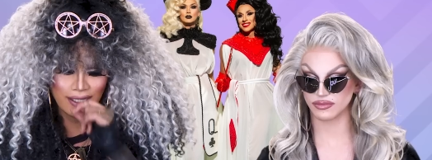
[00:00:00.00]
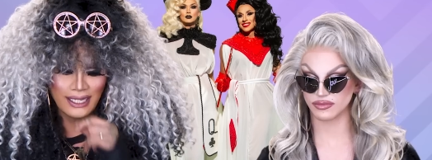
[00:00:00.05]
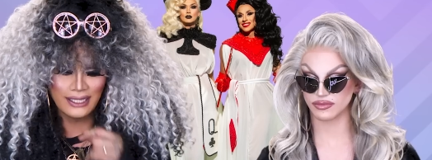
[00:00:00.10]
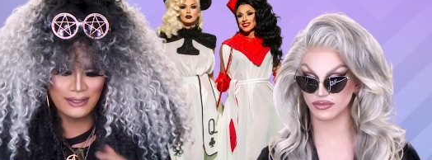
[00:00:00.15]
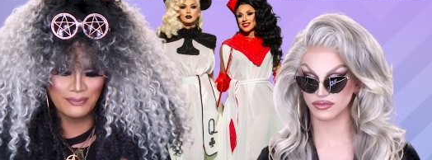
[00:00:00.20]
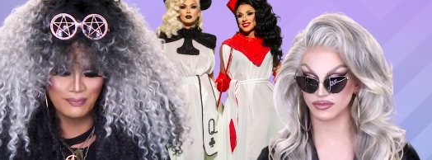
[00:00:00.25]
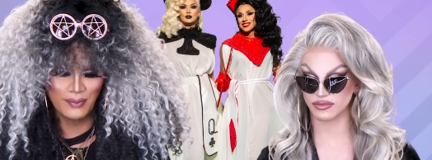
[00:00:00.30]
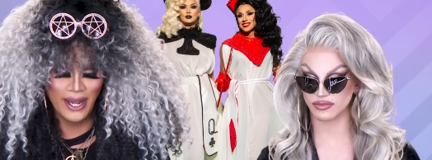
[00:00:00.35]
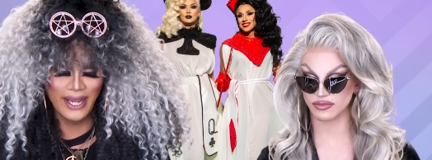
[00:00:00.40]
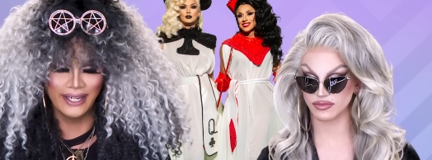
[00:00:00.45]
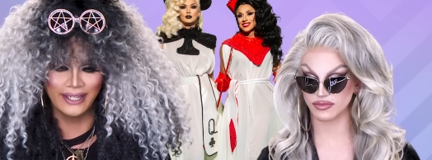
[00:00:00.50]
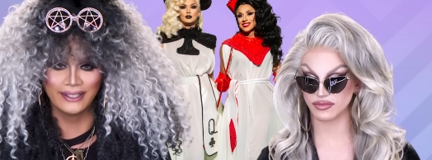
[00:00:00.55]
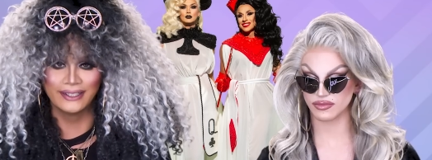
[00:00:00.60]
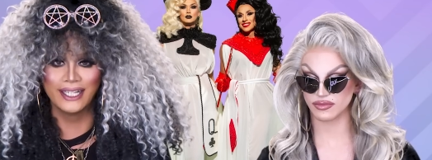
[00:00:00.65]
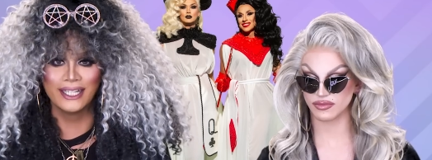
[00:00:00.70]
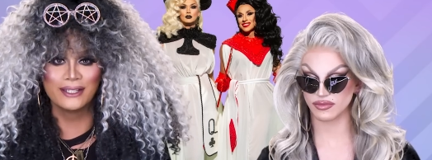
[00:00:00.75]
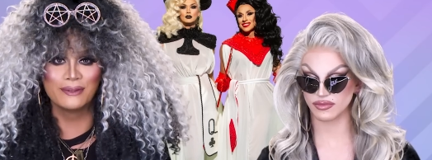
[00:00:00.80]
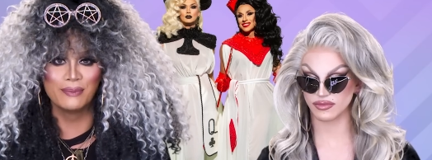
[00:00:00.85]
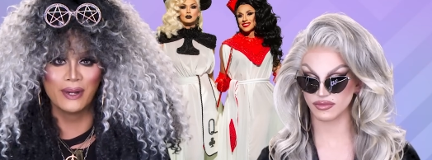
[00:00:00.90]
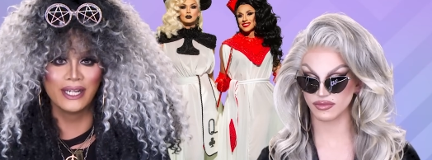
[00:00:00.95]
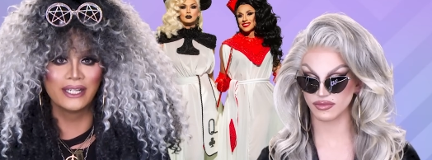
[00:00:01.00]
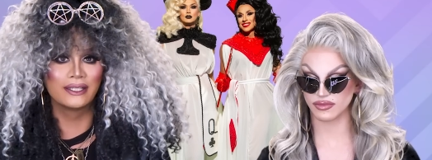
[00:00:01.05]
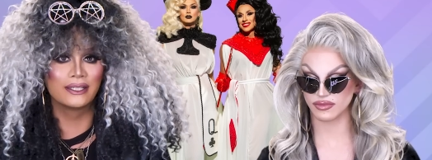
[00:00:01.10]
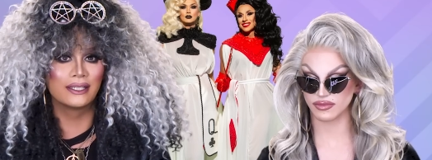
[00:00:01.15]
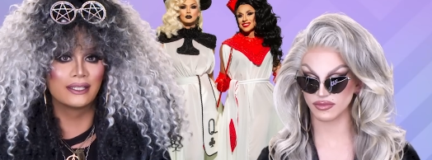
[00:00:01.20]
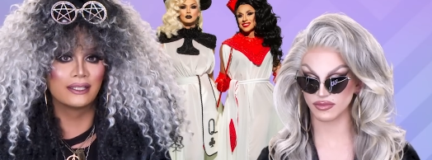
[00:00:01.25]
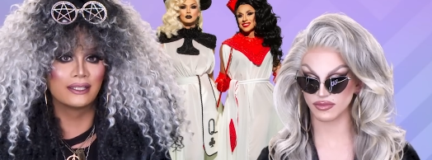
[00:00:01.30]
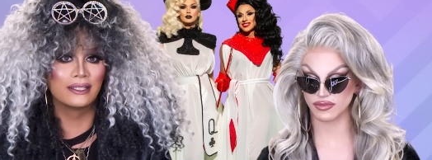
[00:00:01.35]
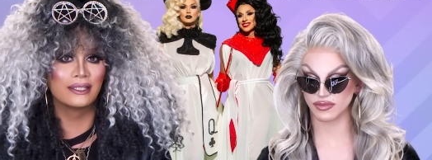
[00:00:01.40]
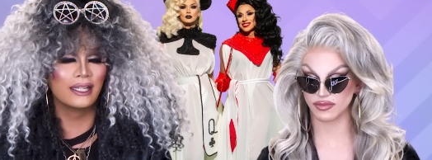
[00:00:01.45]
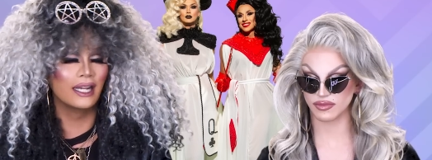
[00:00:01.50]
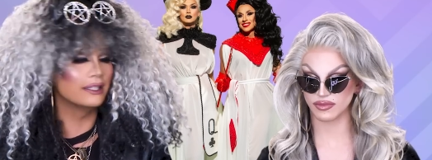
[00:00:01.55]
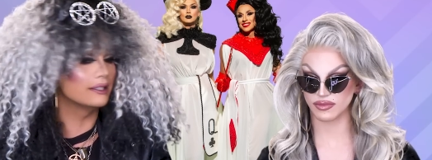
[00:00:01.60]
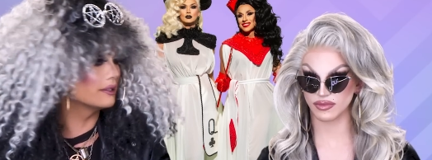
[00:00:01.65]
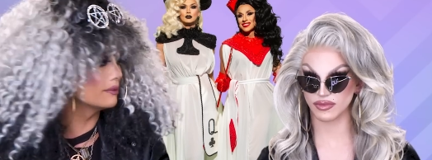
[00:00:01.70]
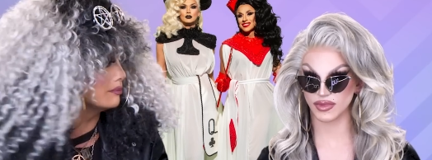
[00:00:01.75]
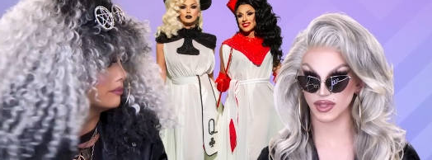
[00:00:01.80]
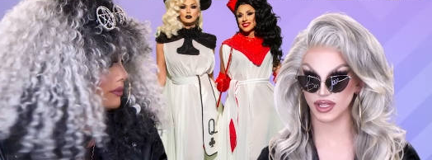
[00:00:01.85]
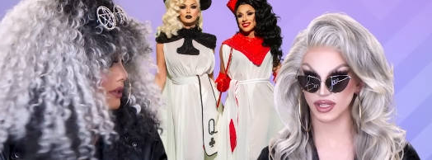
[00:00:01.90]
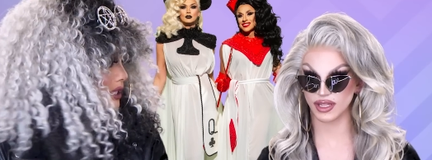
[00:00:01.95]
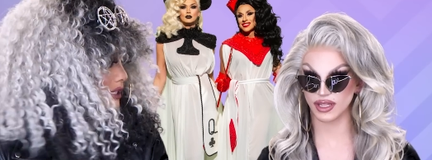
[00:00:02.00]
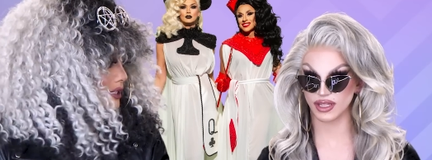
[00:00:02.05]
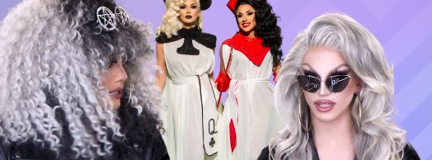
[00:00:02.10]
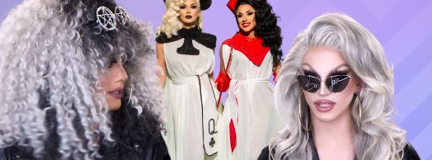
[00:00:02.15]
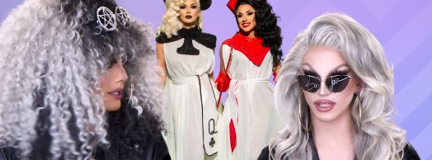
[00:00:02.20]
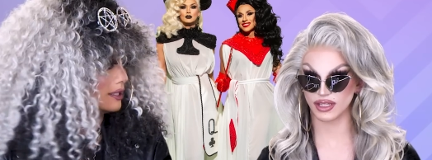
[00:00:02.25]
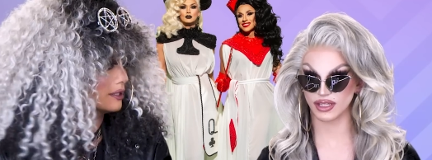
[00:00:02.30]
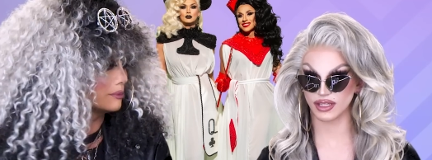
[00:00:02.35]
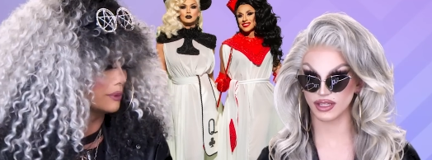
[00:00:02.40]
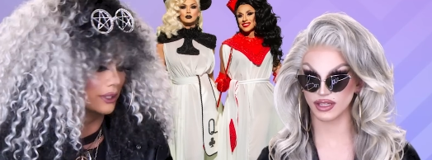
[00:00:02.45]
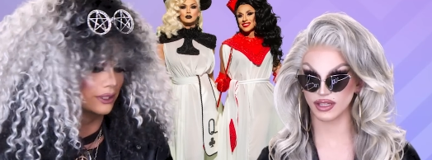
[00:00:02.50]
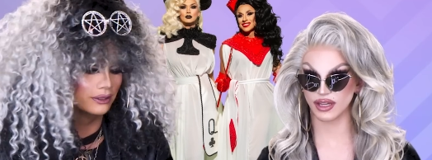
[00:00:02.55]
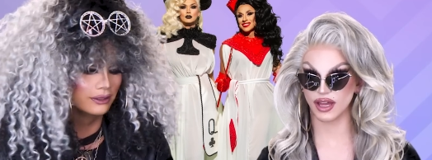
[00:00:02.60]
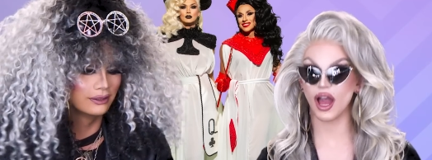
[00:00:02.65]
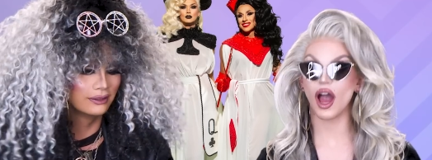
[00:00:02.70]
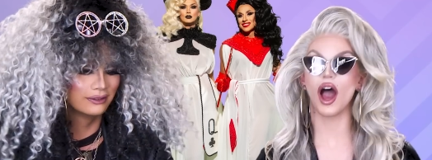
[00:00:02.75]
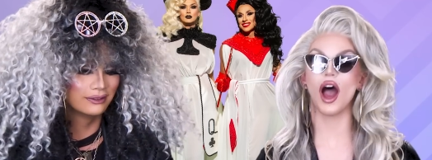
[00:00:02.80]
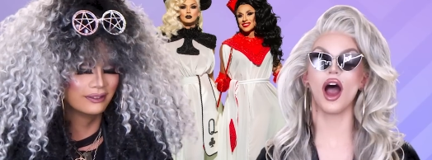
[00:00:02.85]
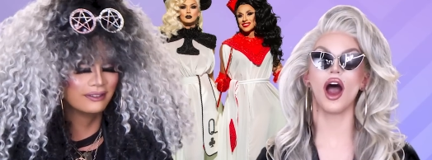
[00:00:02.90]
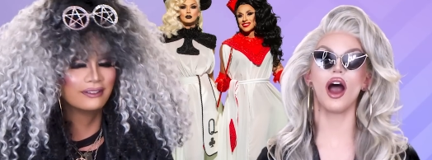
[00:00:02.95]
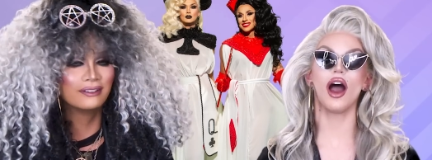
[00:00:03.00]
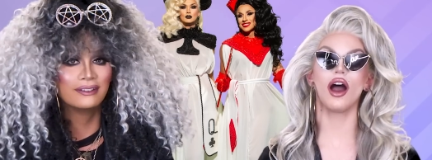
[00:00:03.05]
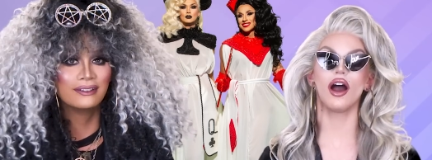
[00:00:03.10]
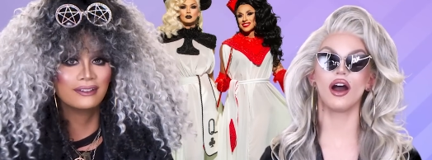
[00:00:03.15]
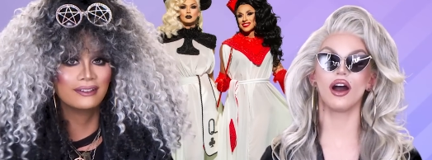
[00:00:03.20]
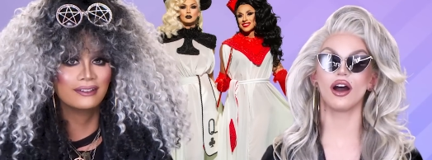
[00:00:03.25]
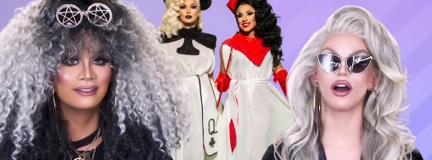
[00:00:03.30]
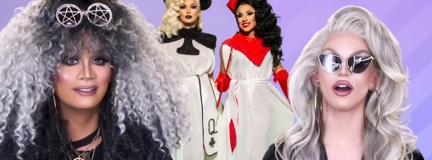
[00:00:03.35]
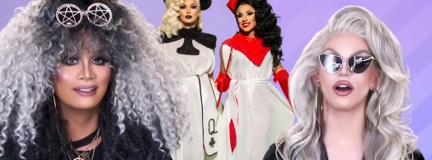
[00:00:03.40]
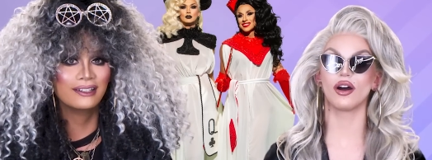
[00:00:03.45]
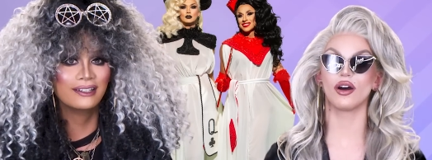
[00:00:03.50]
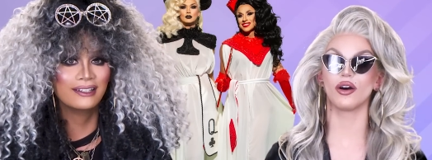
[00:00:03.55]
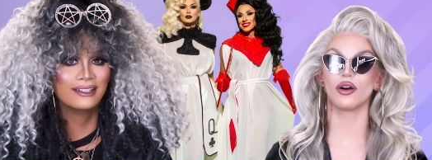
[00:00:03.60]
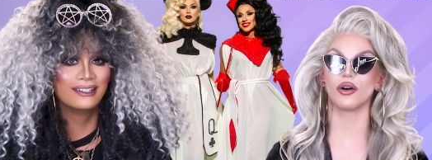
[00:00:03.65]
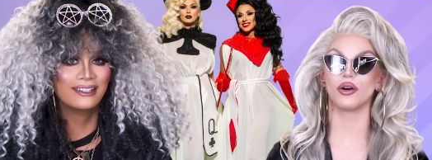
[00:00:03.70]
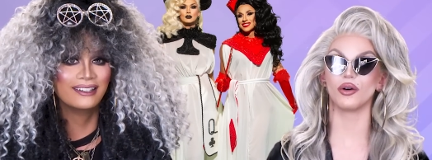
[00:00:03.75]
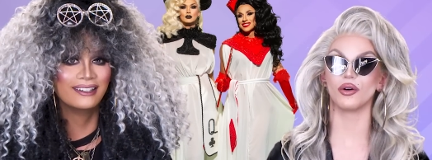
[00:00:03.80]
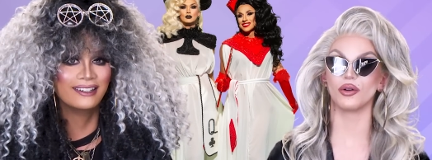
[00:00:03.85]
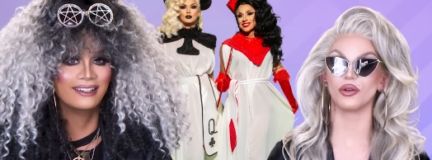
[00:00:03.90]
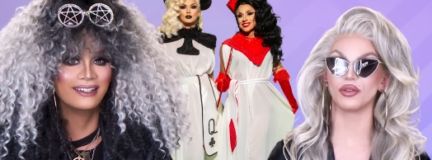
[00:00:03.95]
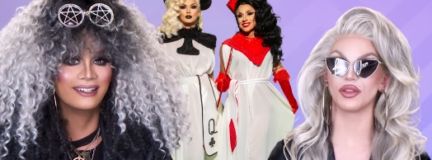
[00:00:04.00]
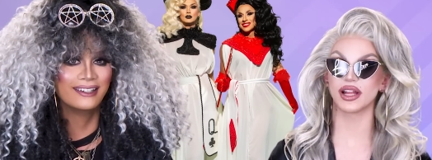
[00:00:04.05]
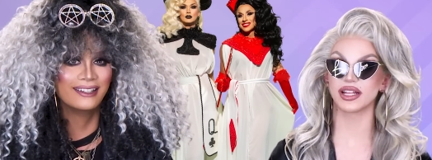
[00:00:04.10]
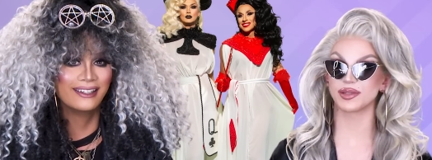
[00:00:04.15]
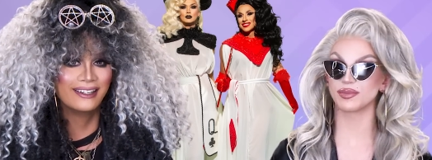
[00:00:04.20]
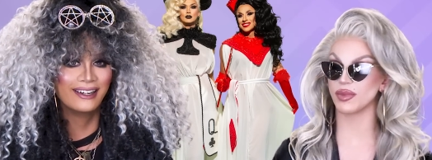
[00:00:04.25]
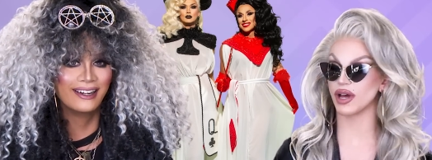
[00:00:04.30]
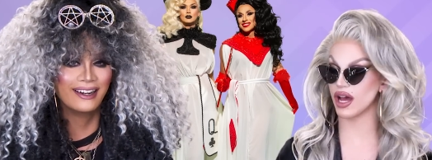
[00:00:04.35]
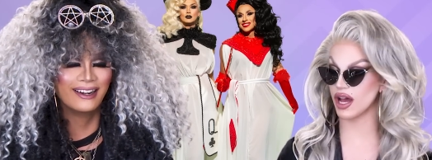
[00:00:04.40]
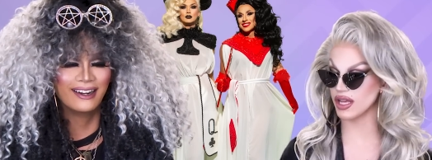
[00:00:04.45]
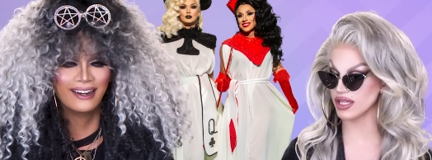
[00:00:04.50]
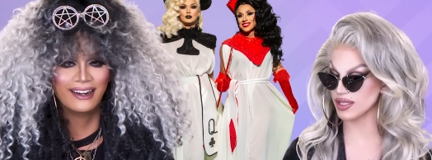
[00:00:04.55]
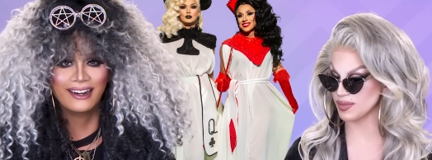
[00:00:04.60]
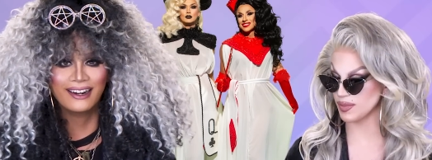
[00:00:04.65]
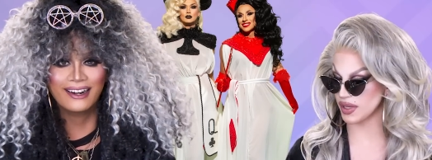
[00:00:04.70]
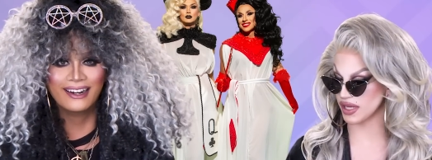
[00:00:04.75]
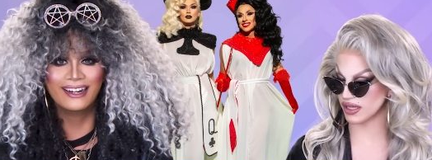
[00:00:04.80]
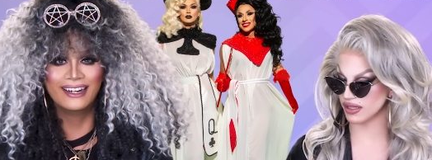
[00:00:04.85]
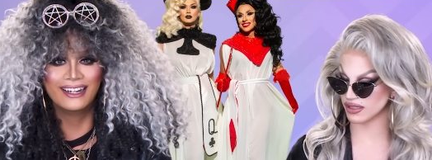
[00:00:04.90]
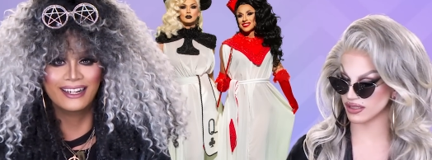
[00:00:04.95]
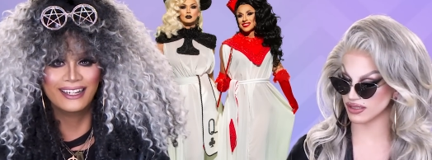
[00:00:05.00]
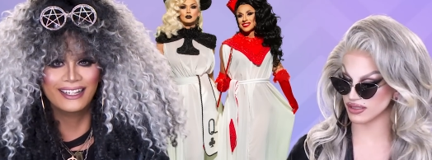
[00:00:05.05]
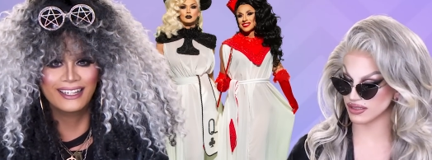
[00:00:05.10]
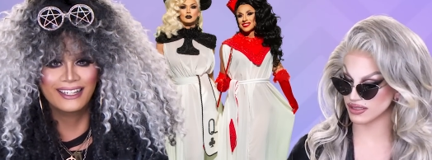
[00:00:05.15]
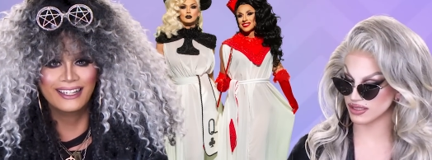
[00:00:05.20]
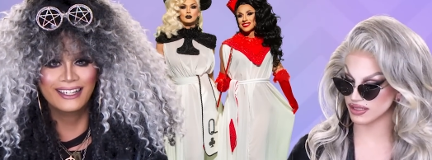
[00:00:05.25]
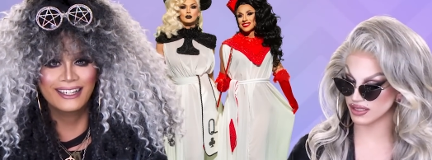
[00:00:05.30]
Speaker 1: That's Mike, that's Mike's, that's Manila's husband.
Speaker 2: Oh, that's my husband.